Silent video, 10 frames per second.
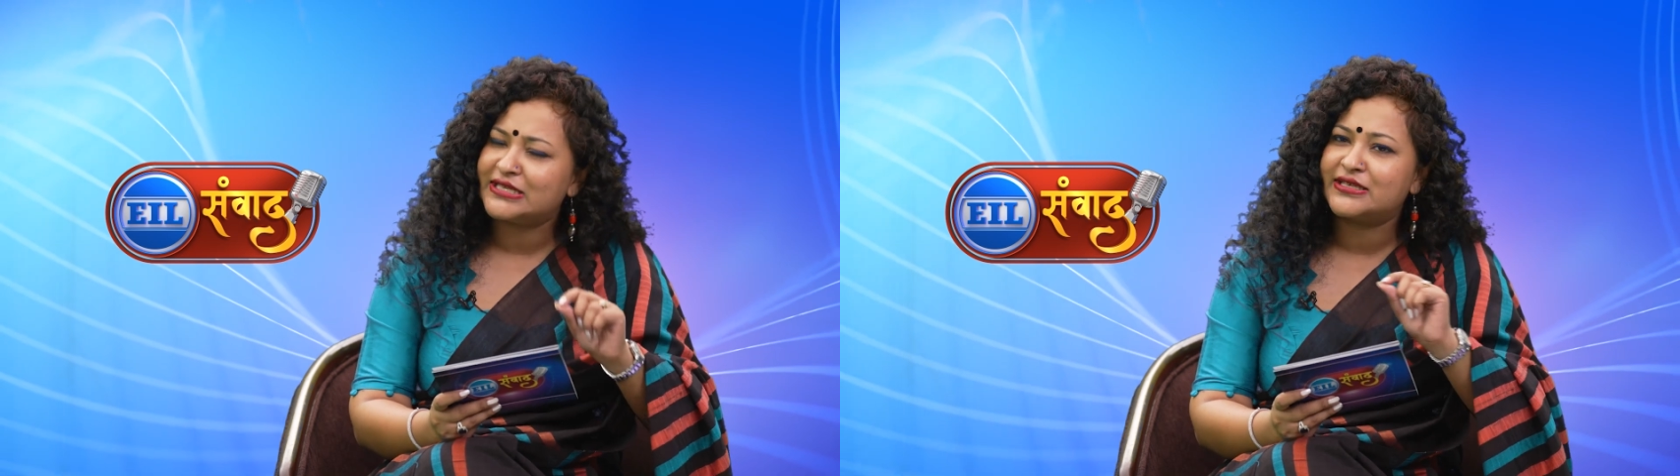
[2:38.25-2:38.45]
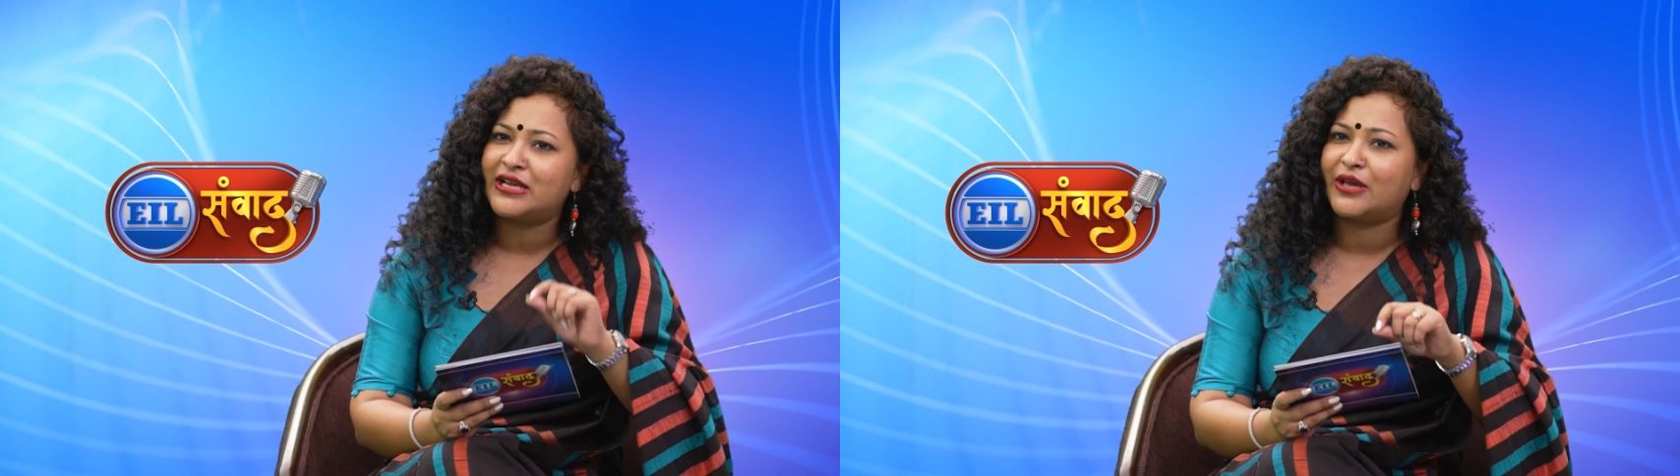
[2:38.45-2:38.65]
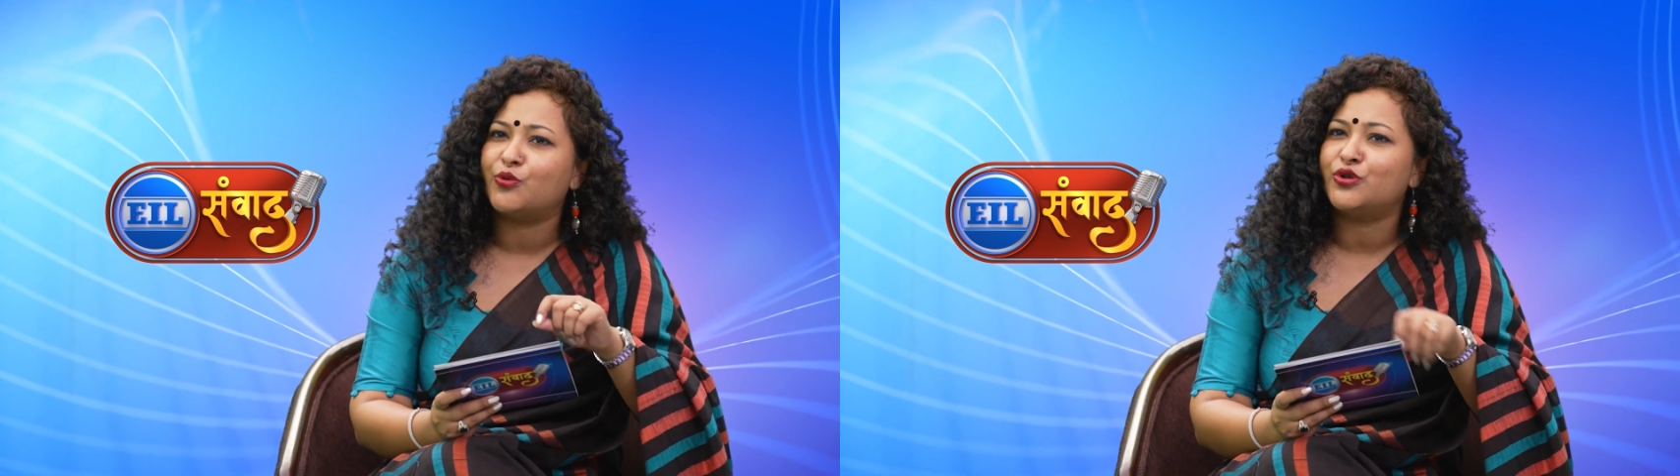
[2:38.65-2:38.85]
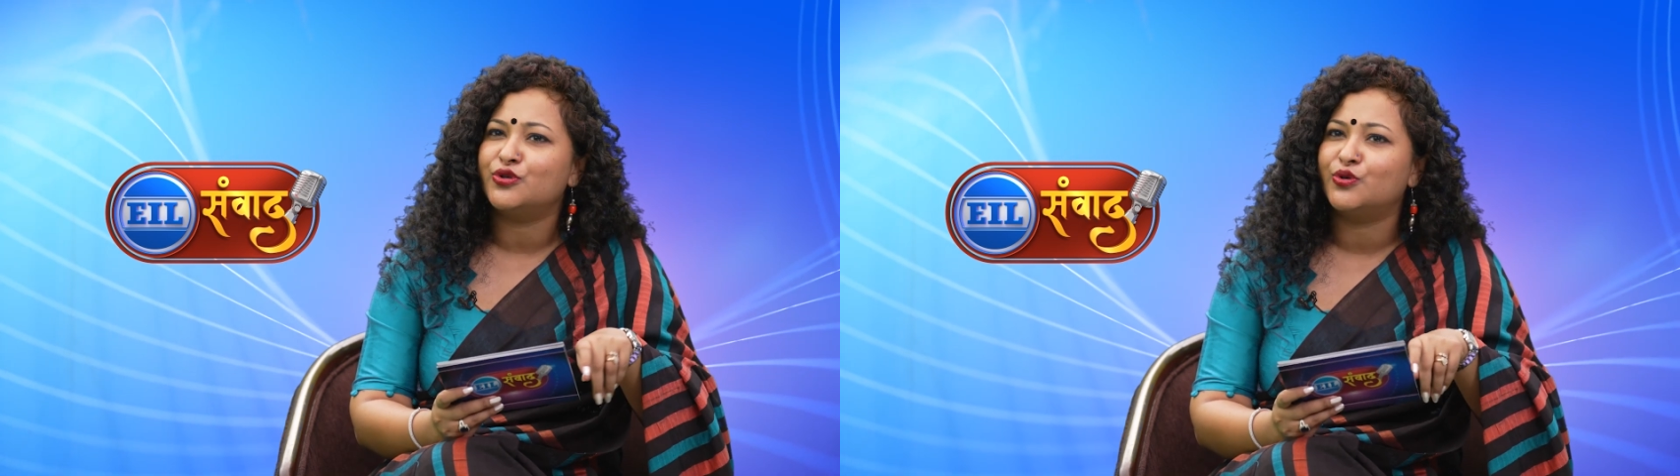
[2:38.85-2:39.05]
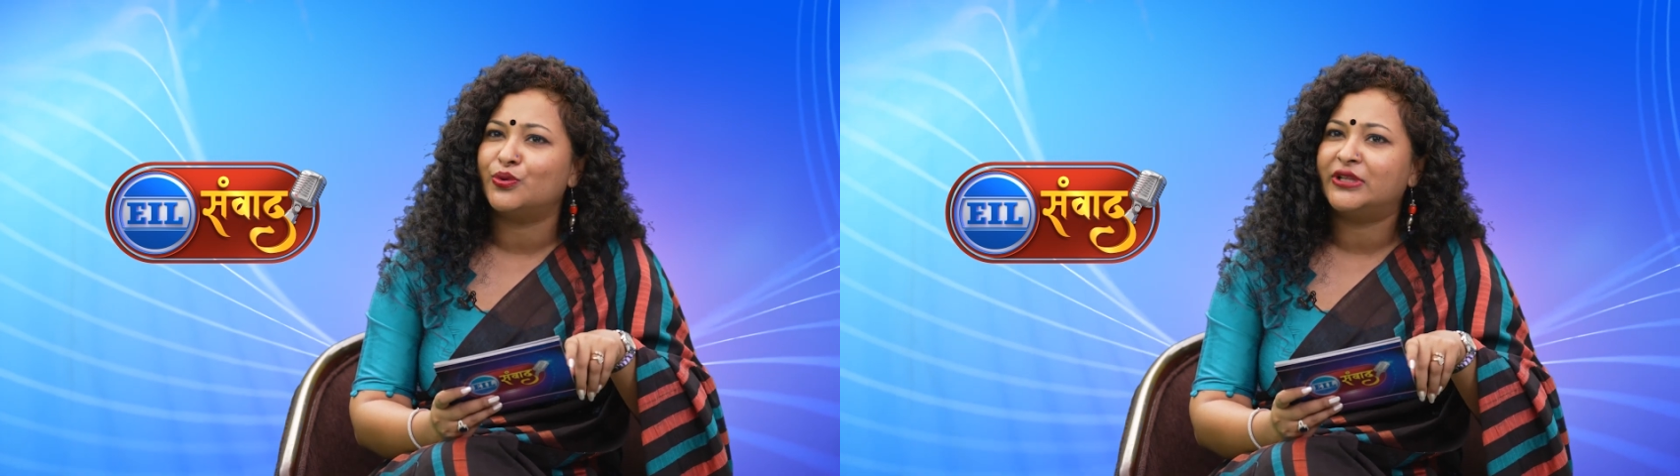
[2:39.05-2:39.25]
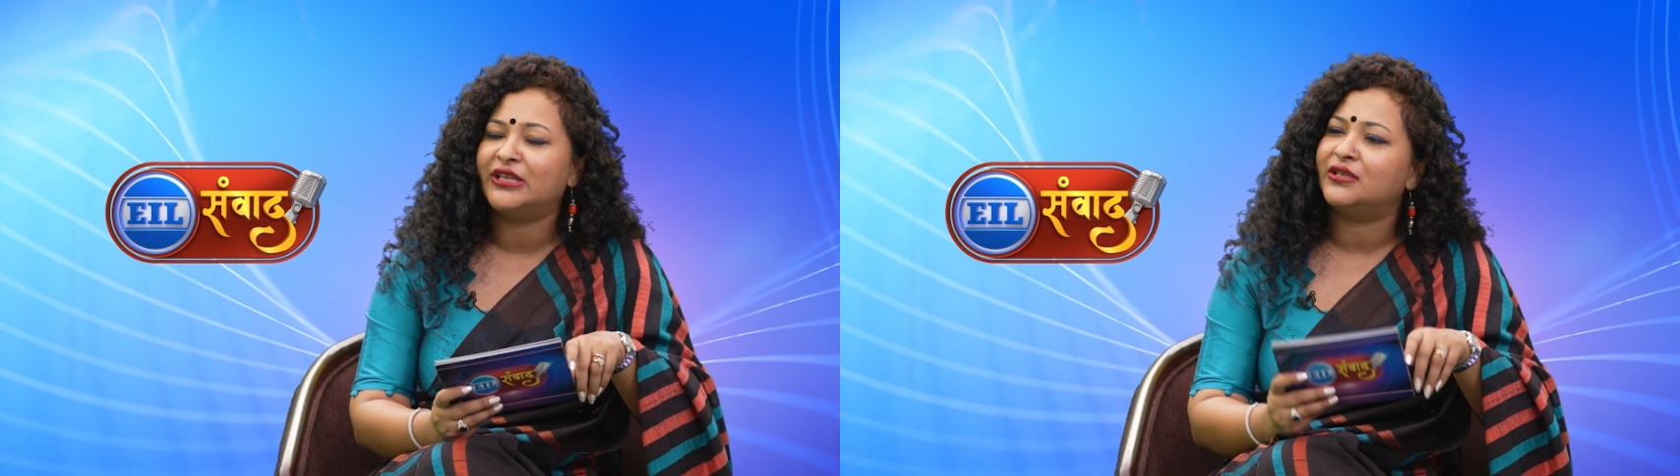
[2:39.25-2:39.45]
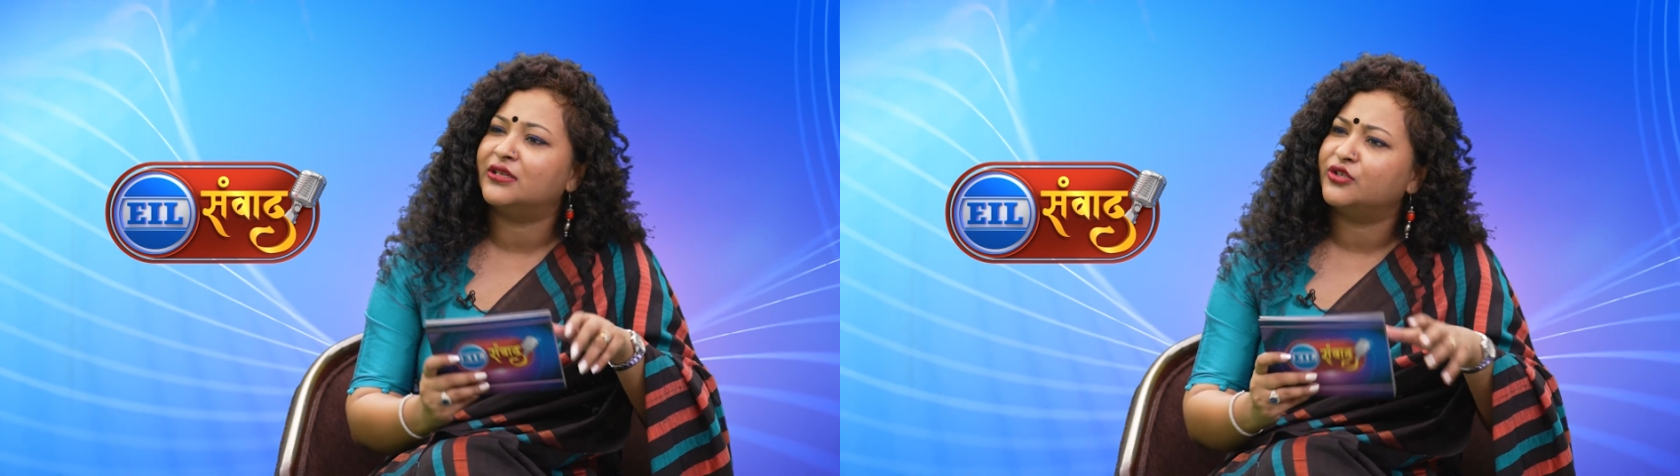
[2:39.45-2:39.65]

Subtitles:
sir, I want to know that,